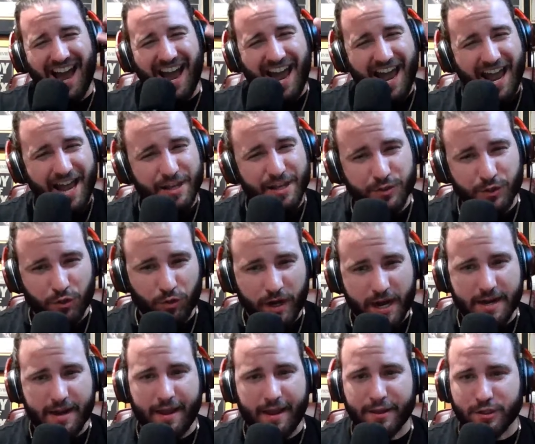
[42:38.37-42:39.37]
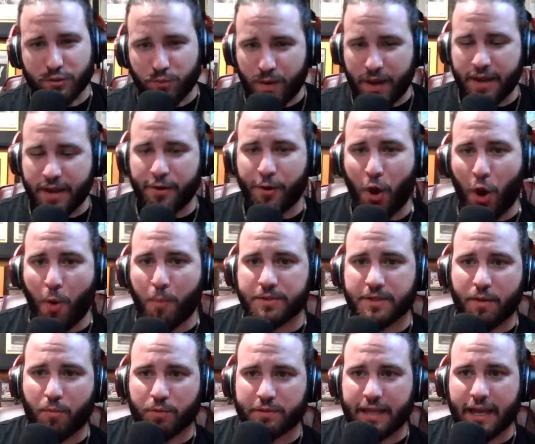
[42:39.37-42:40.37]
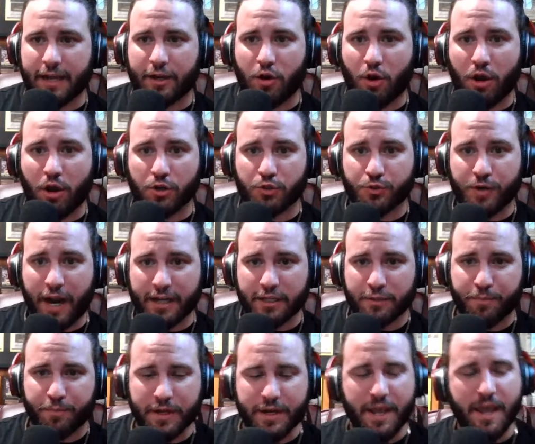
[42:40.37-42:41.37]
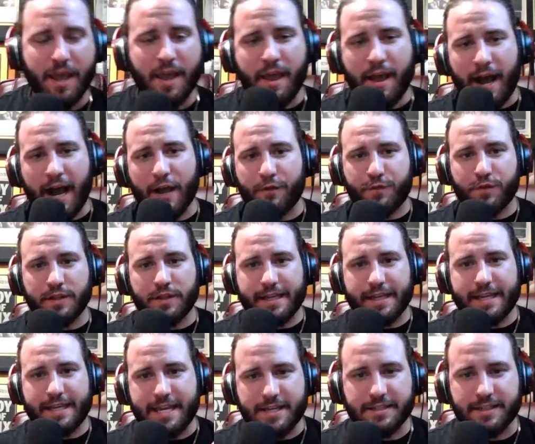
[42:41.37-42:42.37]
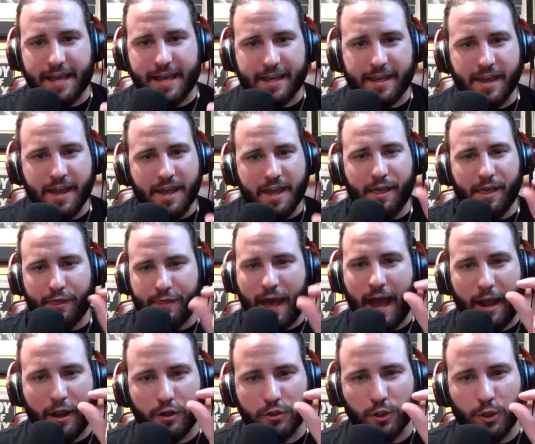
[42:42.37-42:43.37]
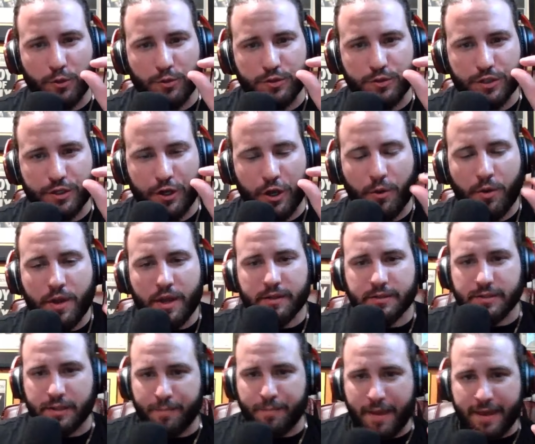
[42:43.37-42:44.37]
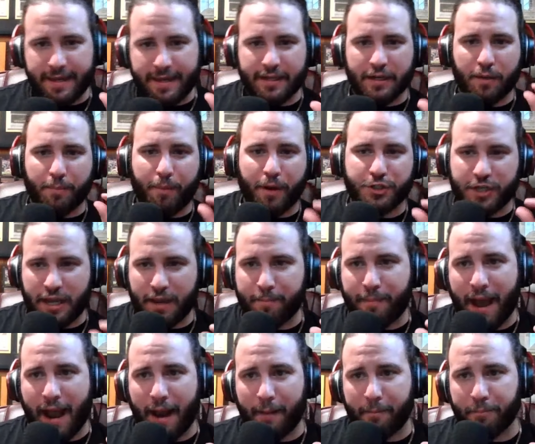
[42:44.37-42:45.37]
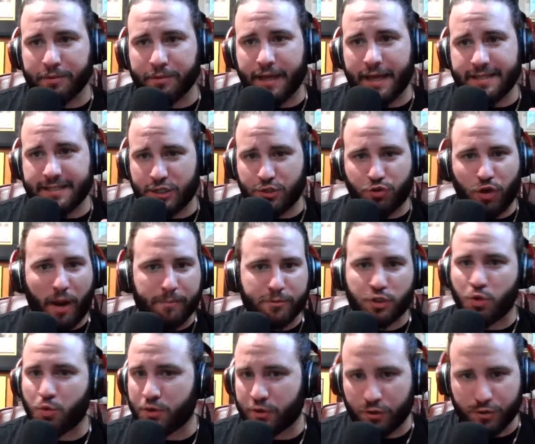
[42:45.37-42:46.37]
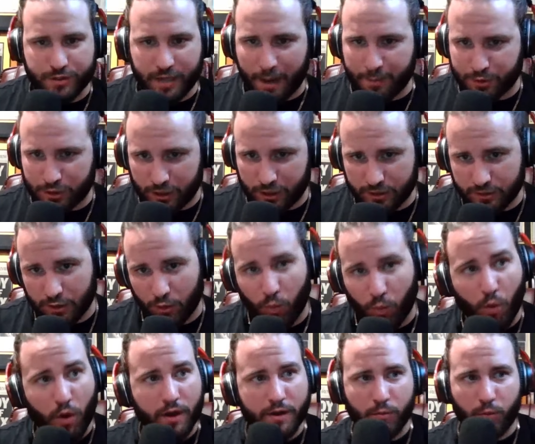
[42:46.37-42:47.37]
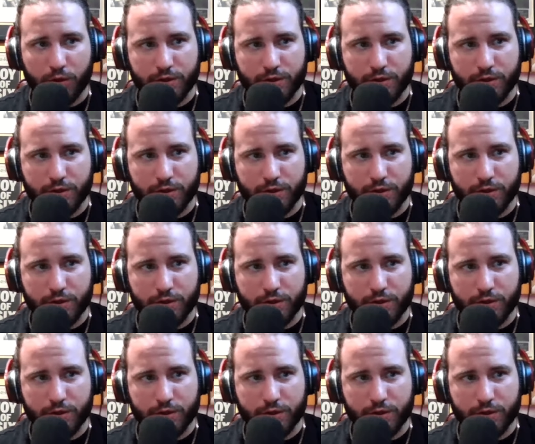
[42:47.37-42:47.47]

as great as we had hoped with that contract, but I feel like he's like that close, you know, to making a bunch of impact plays. He's dropped two interceptions. The one